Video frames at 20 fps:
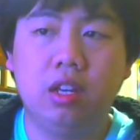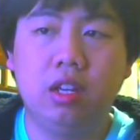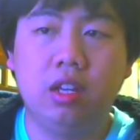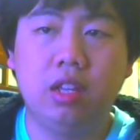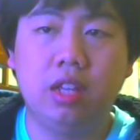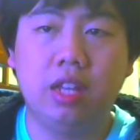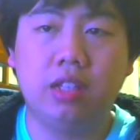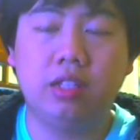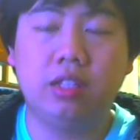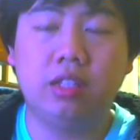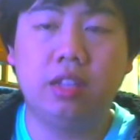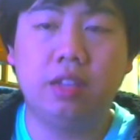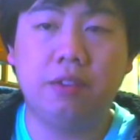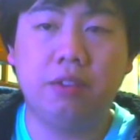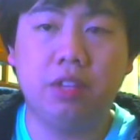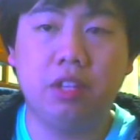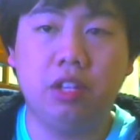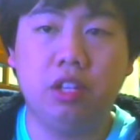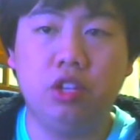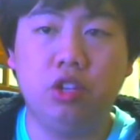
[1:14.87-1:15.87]
that's
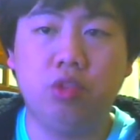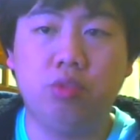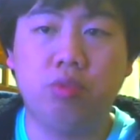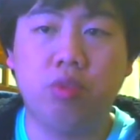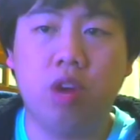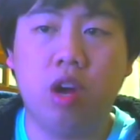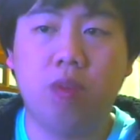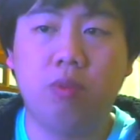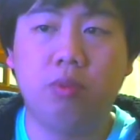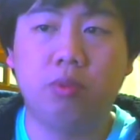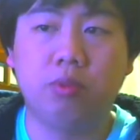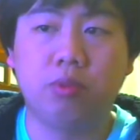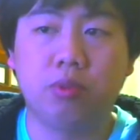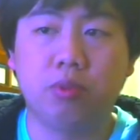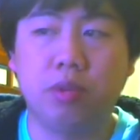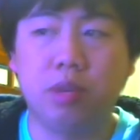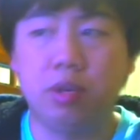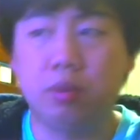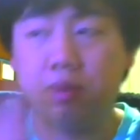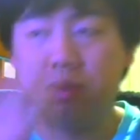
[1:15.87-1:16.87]
definitely a huge problem for
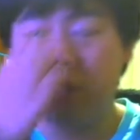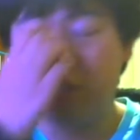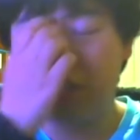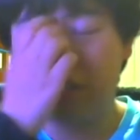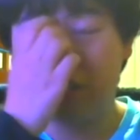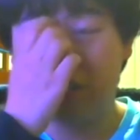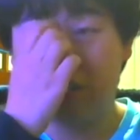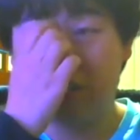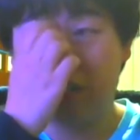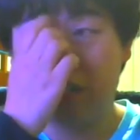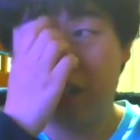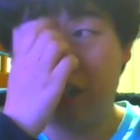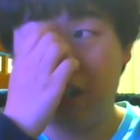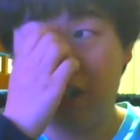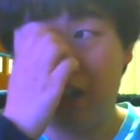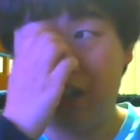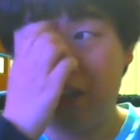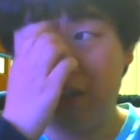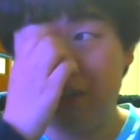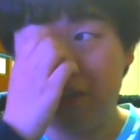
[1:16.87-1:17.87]
me because I
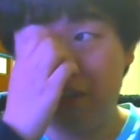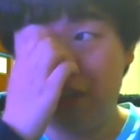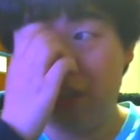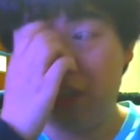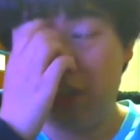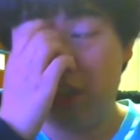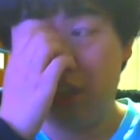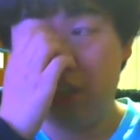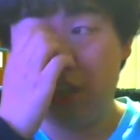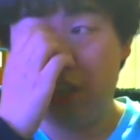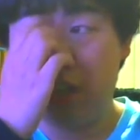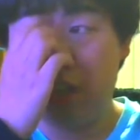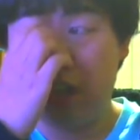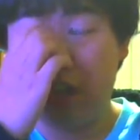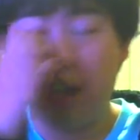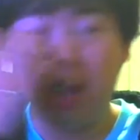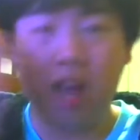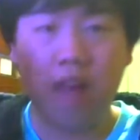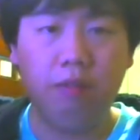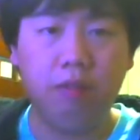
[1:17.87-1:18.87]
have
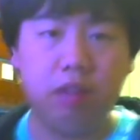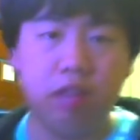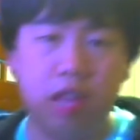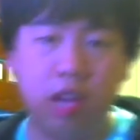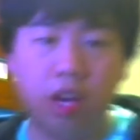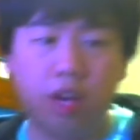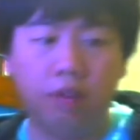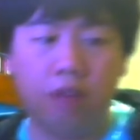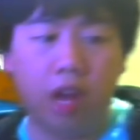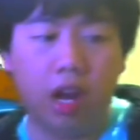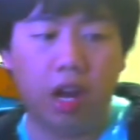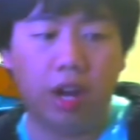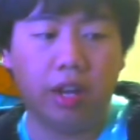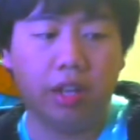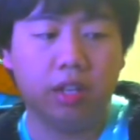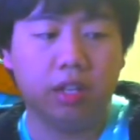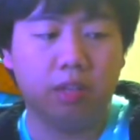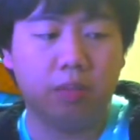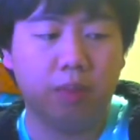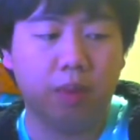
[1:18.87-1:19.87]
a lot of
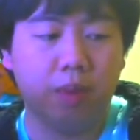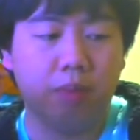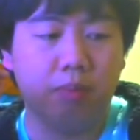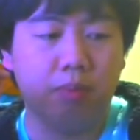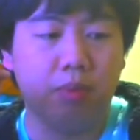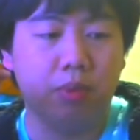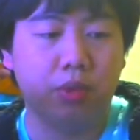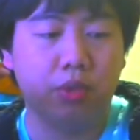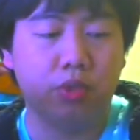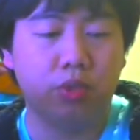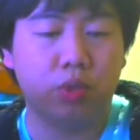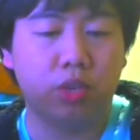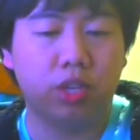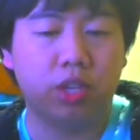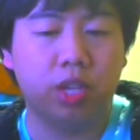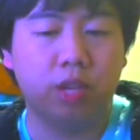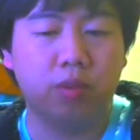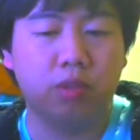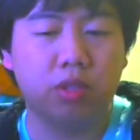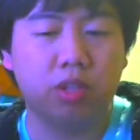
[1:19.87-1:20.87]
audience members when it
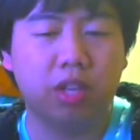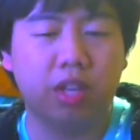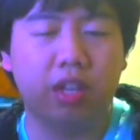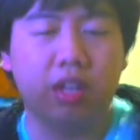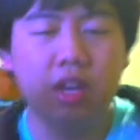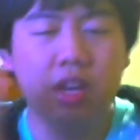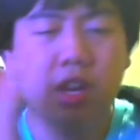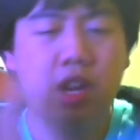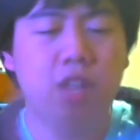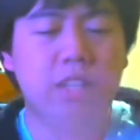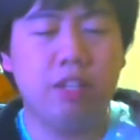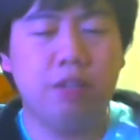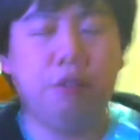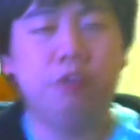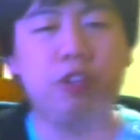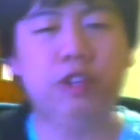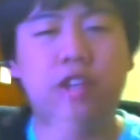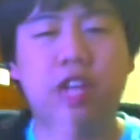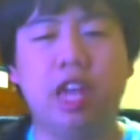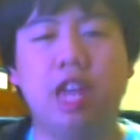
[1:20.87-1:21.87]
comes to
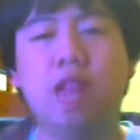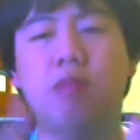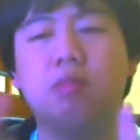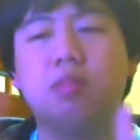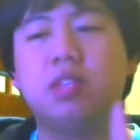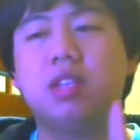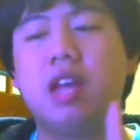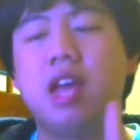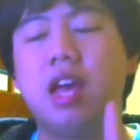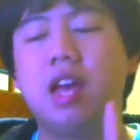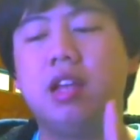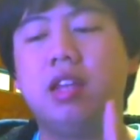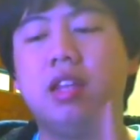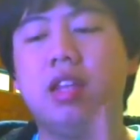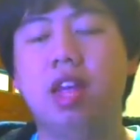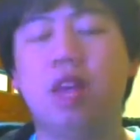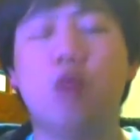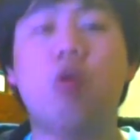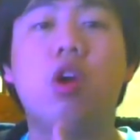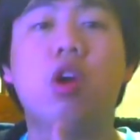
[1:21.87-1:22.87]
different games that
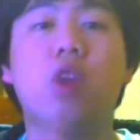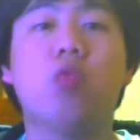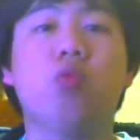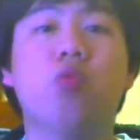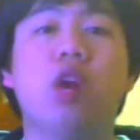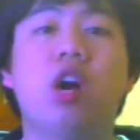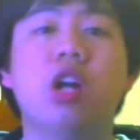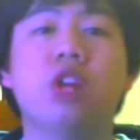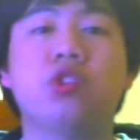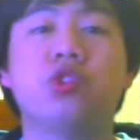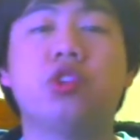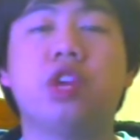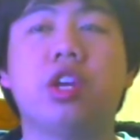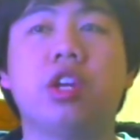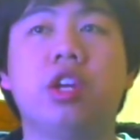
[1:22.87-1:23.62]
they want to watch.